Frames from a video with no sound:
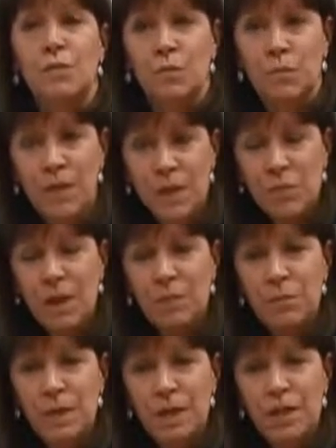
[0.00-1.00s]
This might
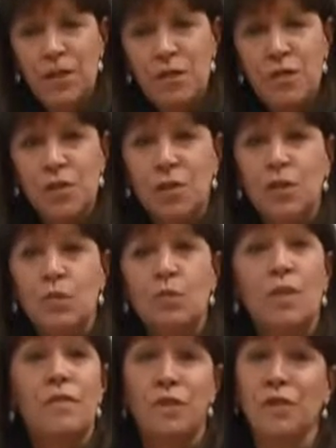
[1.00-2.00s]
be a concern
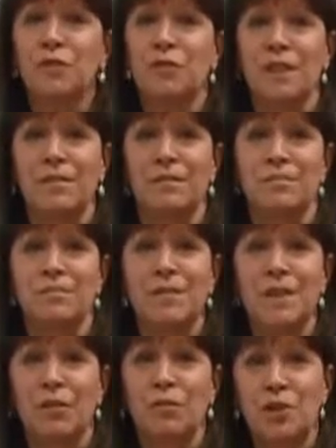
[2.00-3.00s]
with children.
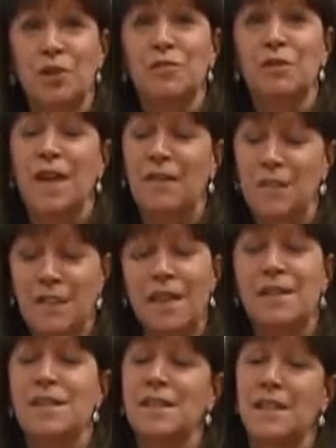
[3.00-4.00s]
You know, children have a
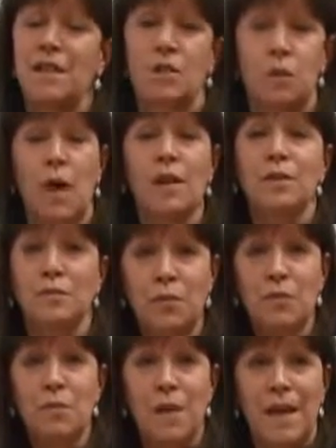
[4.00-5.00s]
tendency to swallow
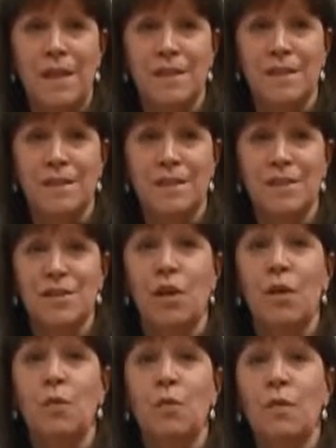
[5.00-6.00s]
toothpaste, and
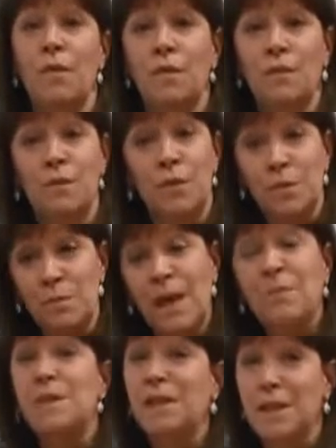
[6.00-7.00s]
so you may
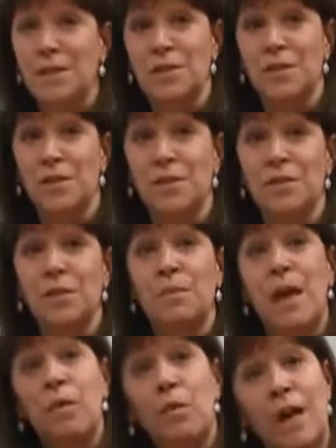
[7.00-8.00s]
be concerned
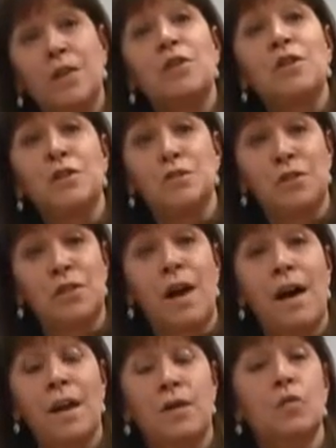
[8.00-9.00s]
about watching your
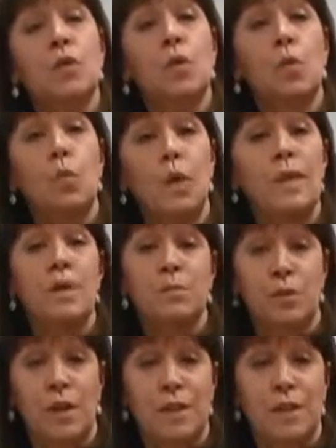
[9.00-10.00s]
child when they're
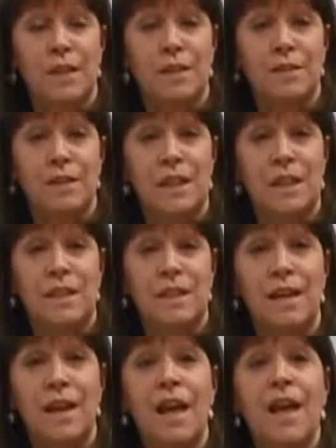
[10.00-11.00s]
brushing their teeth,
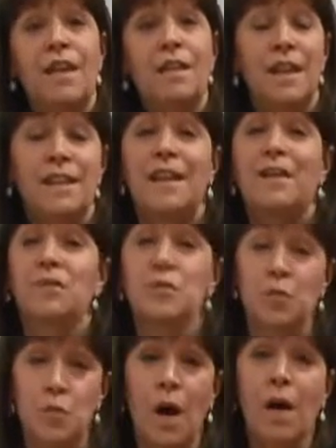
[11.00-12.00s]
that they don't
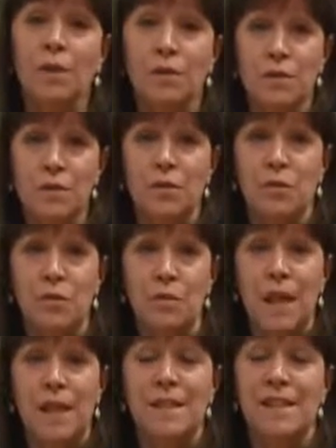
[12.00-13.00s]
swallow the
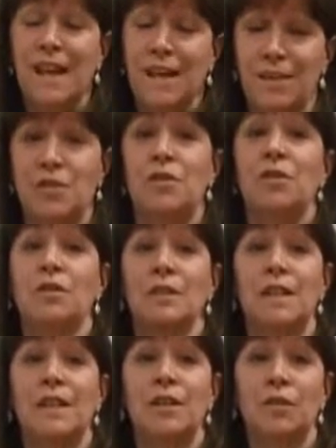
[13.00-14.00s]
toothpaste. That can
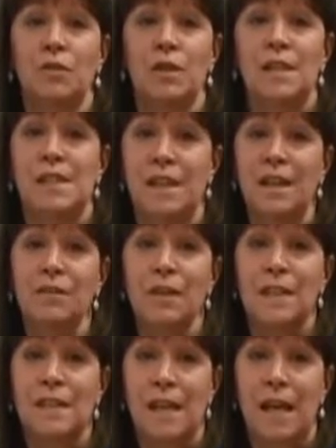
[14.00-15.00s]
certainly increase their
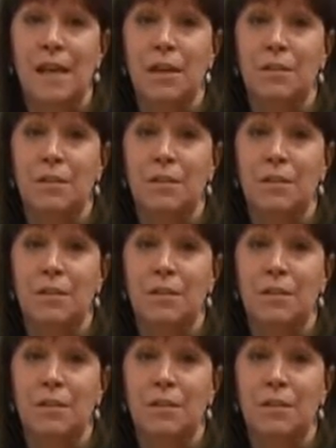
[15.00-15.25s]
intake.